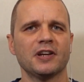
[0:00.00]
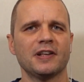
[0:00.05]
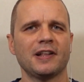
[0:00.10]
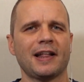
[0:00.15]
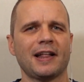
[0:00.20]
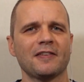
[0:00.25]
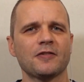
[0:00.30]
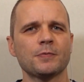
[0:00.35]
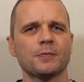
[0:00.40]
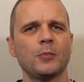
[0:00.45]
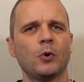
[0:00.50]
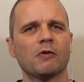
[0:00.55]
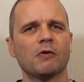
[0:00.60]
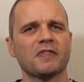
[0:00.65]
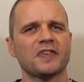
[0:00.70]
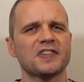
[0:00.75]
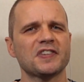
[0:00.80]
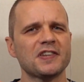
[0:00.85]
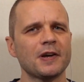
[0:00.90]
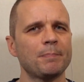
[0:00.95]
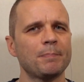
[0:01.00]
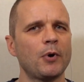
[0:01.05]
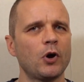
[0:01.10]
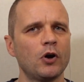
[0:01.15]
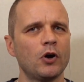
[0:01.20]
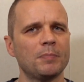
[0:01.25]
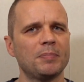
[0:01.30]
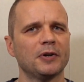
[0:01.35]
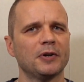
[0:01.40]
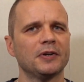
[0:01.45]
That's more of a
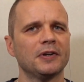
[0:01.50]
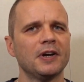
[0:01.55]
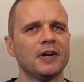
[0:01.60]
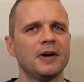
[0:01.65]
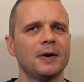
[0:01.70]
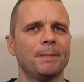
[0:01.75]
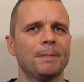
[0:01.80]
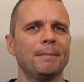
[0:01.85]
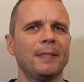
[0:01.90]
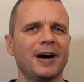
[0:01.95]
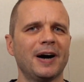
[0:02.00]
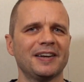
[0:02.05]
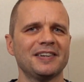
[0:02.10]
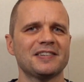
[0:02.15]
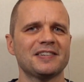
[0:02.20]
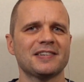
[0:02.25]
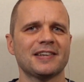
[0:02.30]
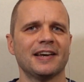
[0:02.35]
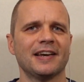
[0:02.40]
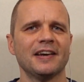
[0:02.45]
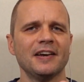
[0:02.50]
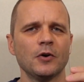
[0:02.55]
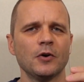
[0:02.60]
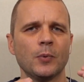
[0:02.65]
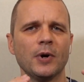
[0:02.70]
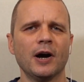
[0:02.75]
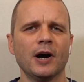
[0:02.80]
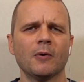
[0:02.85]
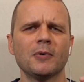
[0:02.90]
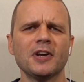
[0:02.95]
suburban mindset.
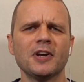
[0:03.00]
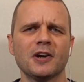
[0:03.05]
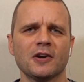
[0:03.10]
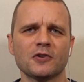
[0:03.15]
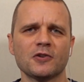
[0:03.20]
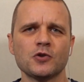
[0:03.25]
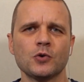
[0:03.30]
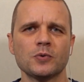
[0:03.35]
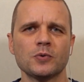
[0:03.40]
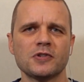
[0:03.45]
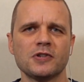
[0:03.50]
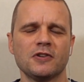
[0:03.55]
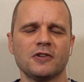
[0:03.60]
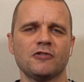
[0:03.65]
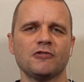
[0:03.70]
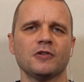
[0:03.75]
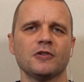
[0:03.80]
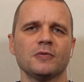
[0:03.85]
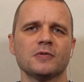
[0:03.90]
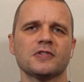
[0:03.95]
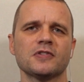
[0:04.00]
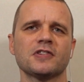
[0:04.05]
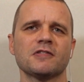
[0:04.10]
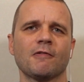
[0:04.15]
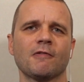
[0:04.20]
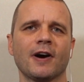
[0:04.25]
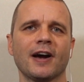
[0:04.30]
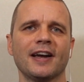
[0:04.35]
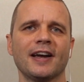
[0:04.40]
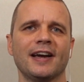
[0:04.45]
We're only going to talk to the Jews,
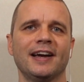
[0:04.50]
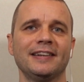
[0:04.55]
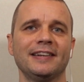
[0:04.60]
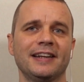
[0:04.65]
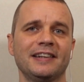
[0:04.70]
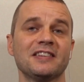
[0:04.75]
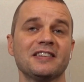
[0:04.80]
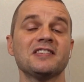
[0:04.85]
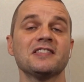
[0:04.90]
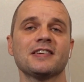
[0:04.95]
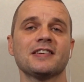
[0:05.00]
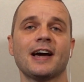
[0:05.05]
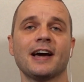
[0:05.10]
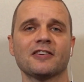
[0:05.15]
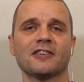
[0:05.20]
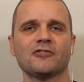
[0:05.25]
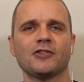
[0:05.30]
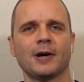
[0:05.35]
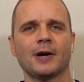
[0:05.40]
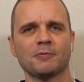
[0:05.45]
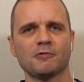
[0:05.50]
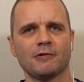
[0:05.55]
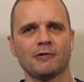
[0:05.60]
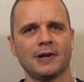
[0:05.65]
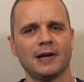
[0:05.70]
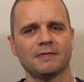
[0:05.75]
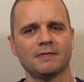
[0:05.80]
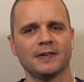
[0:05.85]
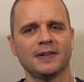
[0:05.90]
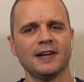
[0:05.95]
right? And this is Acts chapter
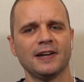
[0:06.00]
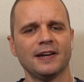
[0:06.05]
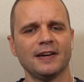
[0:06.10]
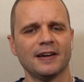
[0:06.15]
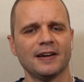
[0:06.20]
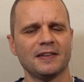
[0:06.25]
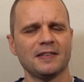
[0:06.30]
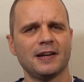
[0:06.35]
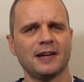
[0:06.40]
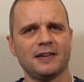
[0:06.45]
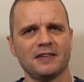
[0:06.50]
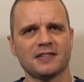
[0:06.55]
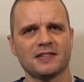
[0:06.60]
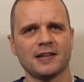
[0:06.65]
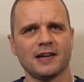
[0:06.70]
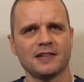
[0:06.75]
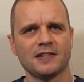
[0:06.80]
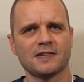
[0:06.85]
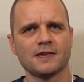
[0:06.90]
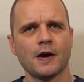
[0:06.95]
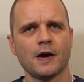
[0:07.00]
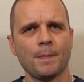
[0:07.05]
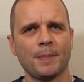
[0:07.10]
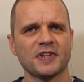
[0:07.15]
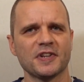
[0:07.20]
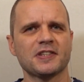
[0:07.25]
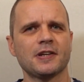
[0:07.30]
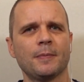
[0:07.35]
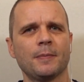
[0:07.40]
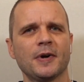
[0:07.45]
11. And then it says,
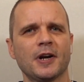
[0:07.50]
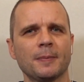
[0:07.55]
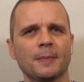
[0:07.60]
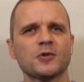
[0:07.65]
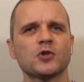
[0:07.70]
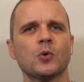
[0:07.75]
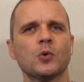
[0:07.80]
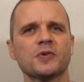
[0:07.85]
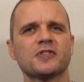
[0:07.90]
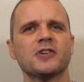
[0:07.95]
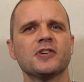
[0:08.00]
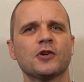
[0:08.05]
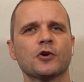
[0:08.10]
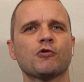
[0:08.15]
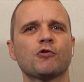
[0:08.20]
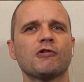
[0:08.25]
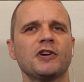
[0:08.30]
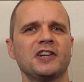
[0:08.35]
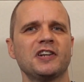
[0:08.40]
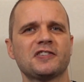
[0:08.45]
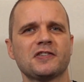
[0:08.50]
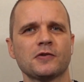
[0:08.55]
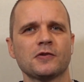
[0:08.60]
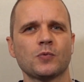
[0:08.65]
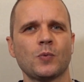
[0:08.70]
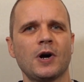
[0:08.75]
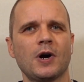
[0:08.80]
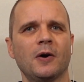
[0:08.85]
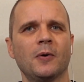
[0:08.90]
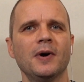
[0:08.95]
but some of them talk to the Greeks as
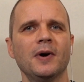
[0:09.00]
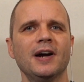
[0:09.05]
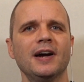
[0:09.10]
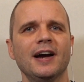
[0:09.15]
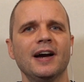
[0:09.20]
well.